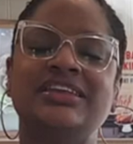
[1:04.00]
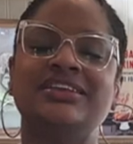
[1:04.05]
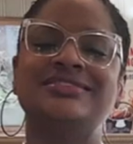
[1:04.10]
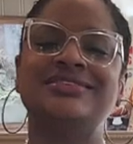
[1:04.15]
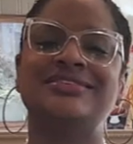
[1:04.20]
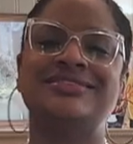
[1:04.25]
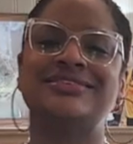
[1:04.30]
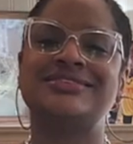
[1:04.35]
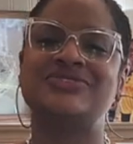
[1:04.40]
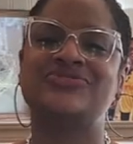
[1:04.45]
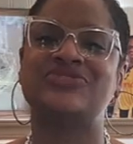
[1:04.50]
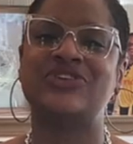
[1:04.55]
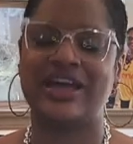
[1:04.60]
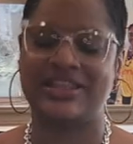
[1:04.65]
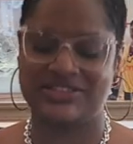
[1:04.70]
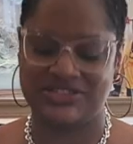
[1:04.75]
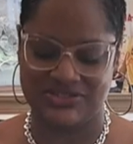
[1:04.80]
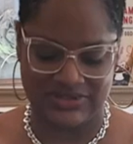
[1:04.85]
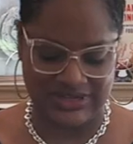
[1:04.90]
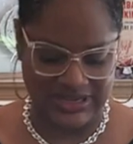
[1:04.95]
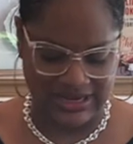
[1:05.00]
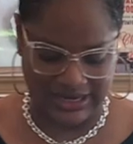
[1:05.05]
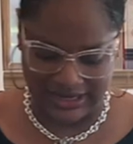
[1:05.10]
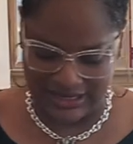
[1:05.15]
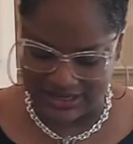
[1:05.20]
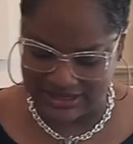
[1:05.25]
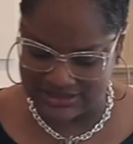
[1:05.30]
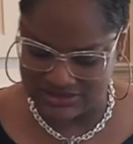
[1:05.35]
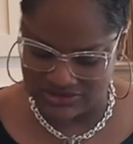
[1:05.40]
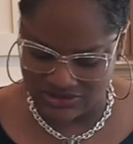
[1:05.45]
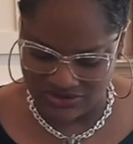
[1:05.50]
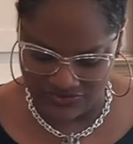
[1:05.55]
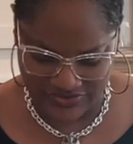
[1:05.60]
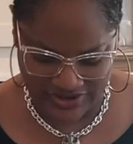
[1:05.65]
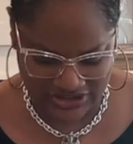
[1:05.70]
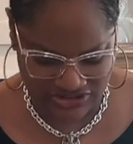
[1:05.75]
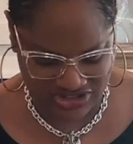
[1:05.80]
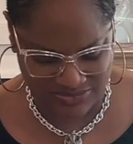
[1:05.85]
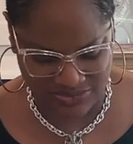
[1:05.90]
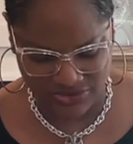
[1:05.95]
into this fried zucchini because you know
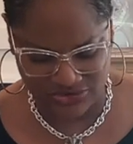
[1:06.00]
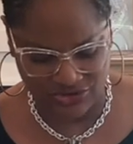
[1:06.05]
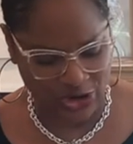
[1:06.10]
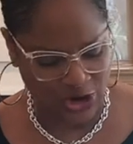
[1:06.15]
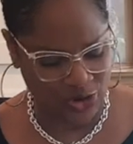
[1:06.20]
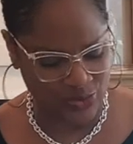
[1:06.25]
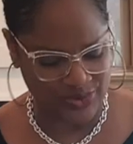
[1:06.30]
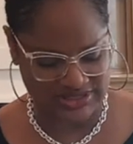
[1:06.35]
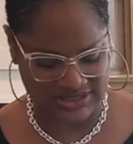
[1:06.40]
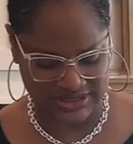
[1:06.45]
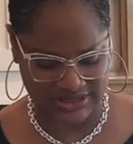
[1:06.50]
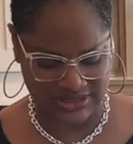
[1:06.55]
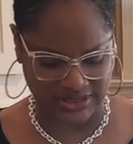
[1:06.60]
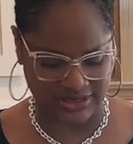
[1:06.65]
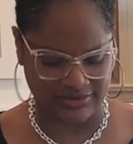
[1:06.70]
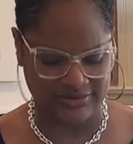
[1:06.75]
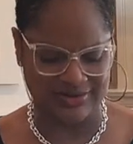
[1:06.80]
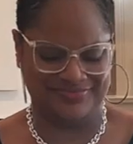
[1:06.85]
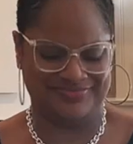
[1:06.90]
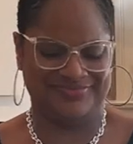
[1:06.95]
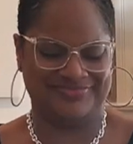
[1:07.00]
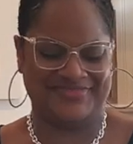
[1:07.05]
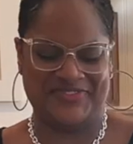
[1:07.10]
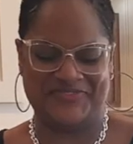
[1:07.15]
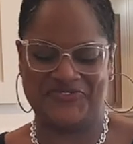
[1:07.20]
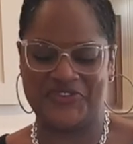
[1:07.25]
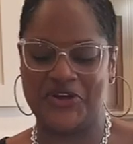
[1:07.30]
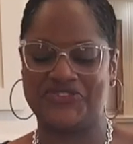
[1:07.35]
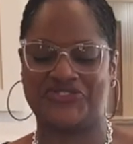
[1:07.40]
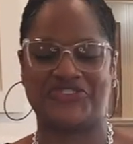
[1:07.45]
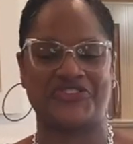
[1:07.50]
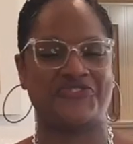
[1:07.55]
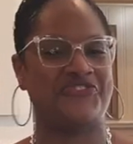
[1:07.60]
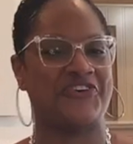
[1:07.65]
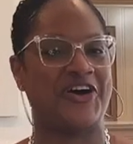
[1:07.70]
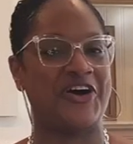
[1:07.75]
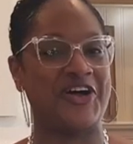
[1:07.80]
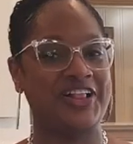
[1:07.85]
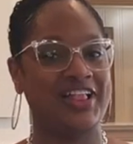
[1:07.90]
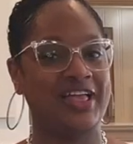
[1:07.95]
vegetables are always good. First of
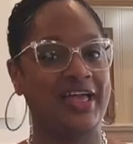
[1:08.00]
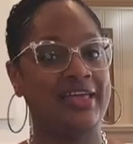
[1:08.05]
all,